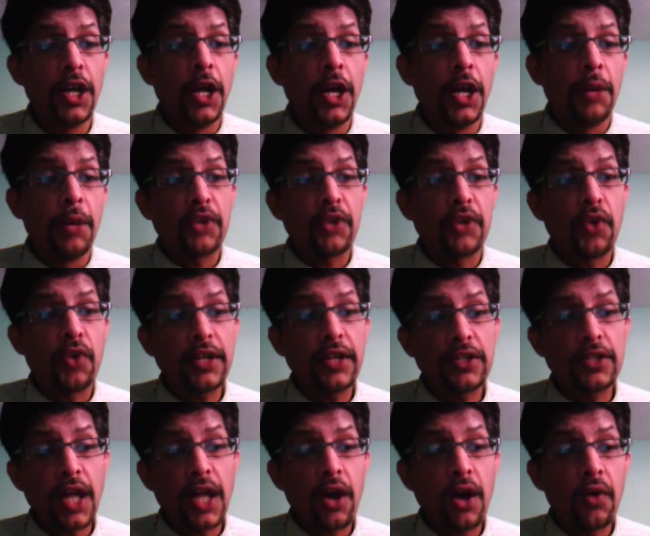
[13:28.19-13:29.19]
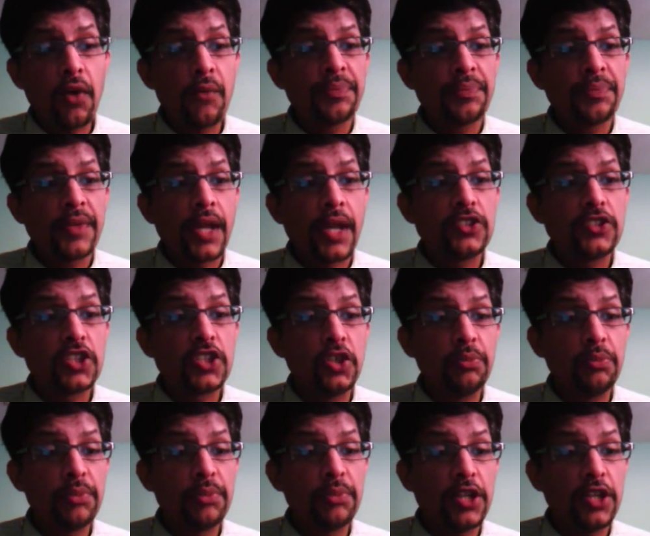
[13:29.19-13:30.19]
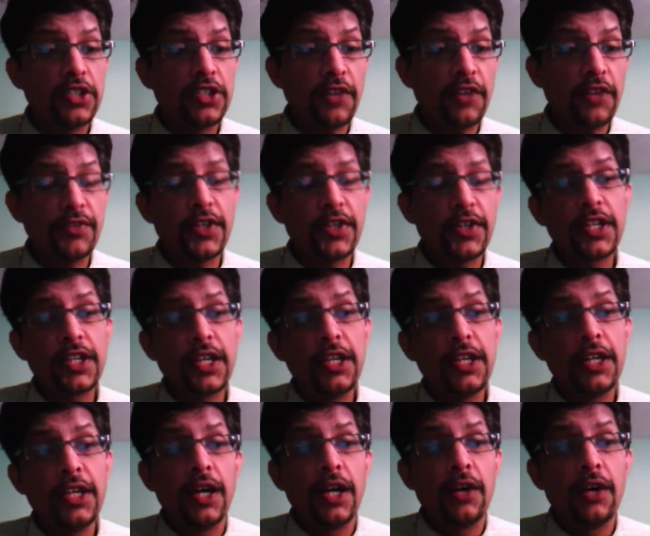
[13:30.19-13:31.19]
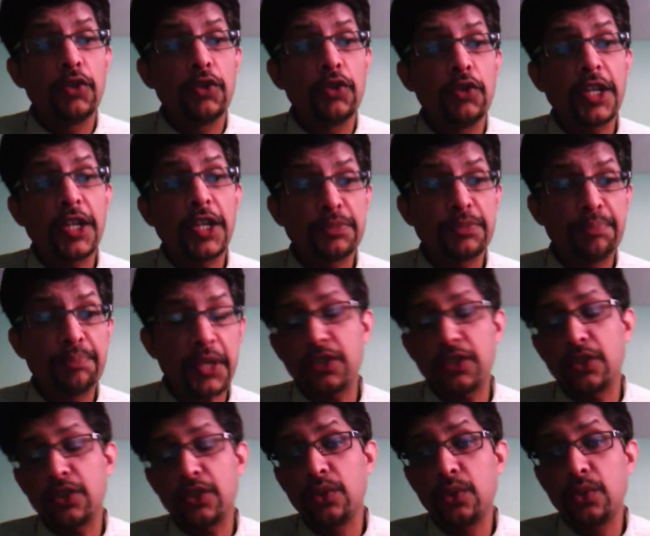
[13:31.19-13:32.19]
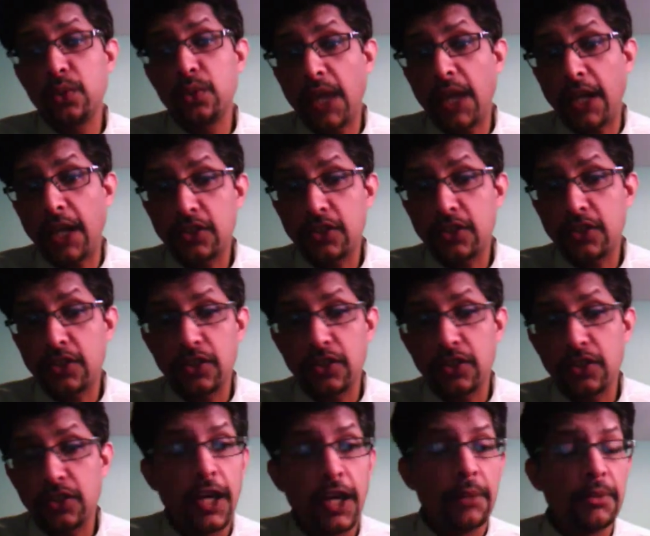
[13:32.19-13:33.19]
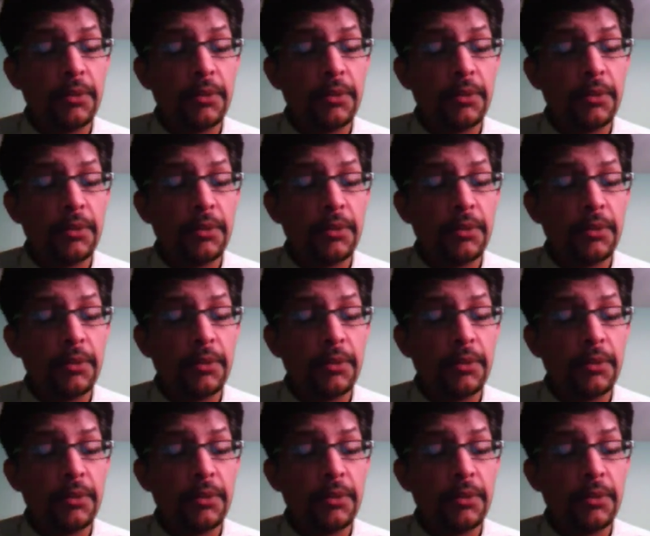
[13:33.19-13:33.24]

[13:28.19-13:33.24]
But right now, Chigumbura definitely would be expected to do that today,